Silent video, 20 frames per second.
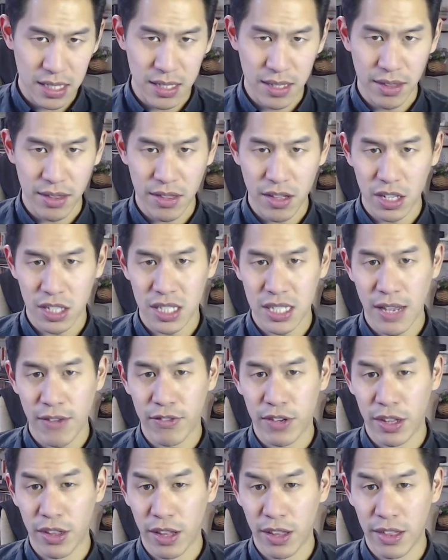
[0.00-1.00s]
and 37
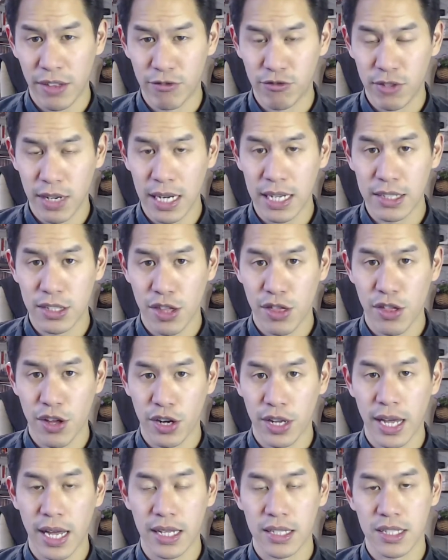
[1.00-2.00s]
and then really into
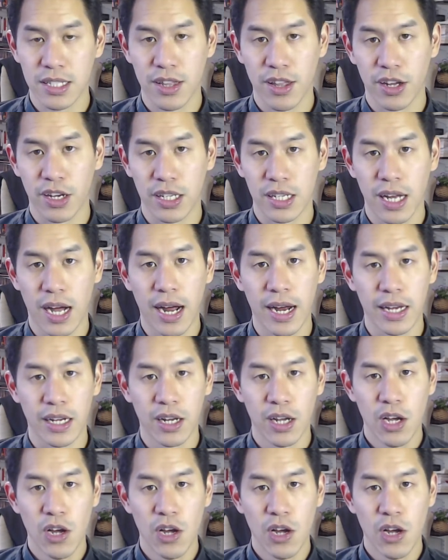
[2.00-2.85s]
38 and 39,